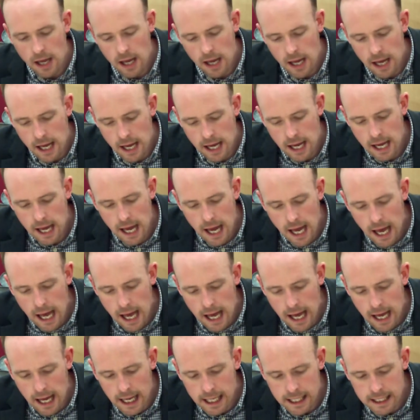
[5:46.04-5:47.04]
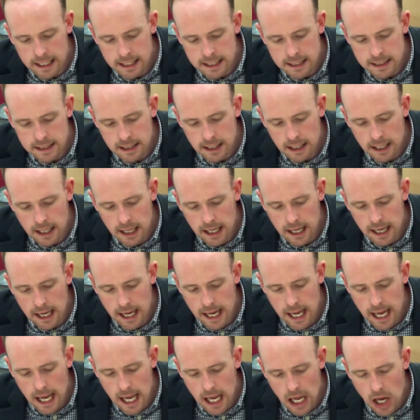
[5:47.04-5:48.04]
Uh, and
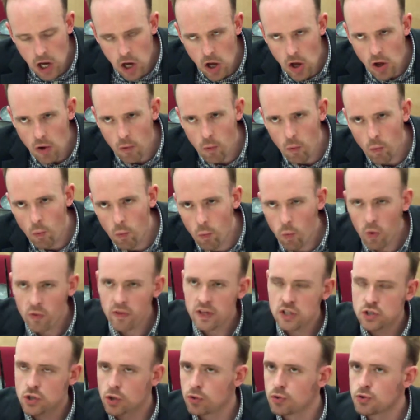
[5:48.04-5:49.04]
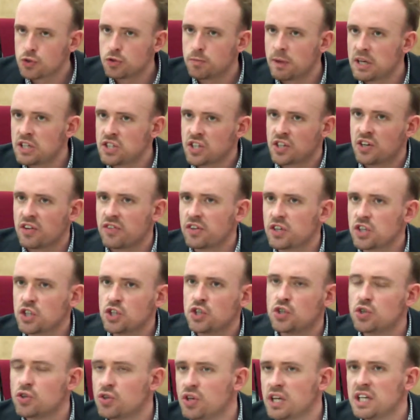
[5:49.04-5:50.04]
uh, what this also means, another
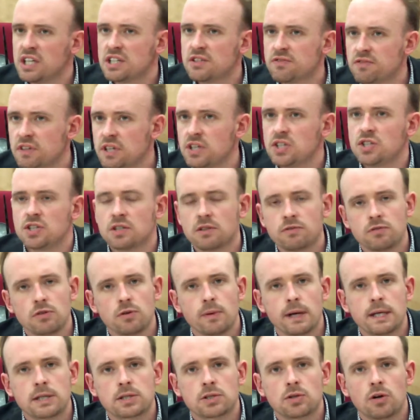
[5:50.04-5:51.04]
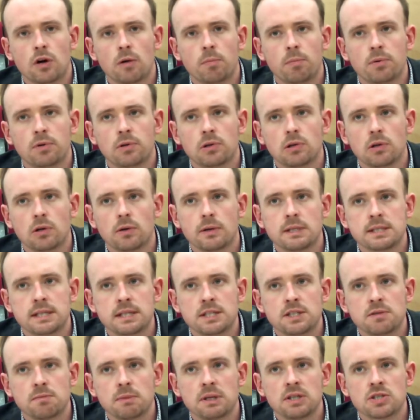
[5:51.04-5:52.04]
curious feature of US corporate law, is
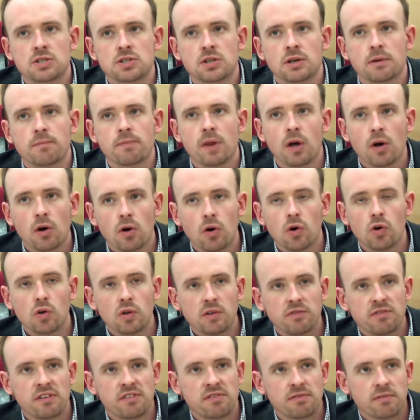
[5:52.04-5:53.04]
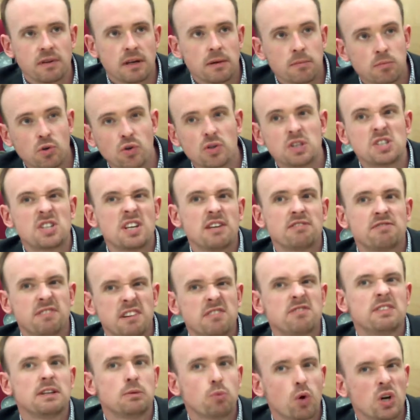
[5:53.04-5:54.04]
this means that all of the, I'm going to say
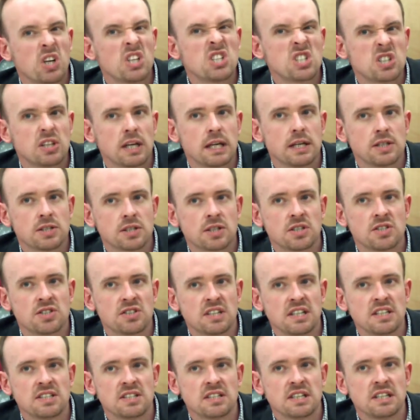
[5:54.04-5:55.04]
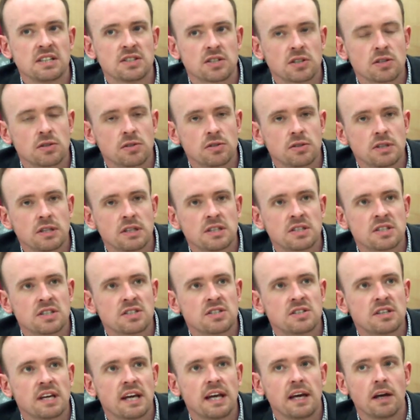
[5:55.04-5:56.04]
51 states because DC is included as a
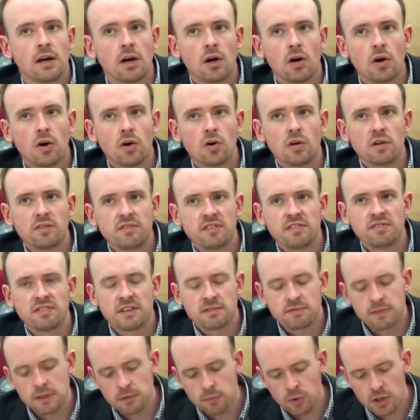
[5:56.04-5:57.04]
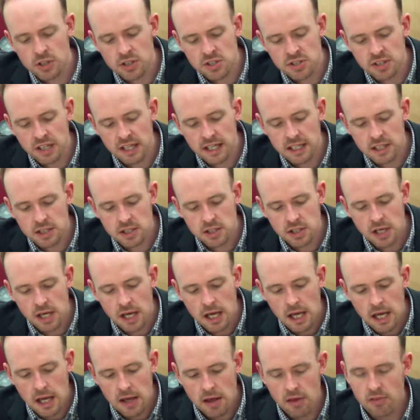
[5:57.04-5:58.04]
state, all of the 51 states
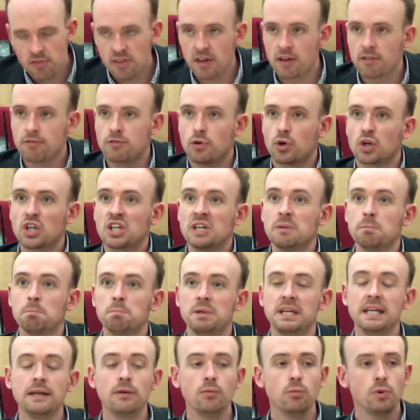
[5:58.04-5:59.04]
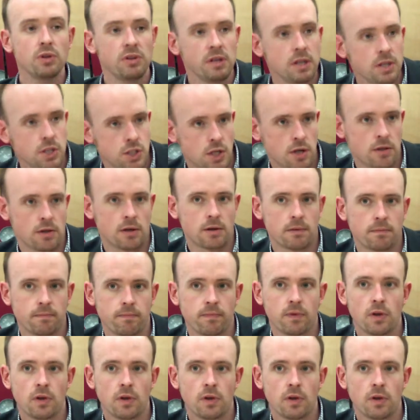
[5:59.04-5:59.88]
therefore compete with each other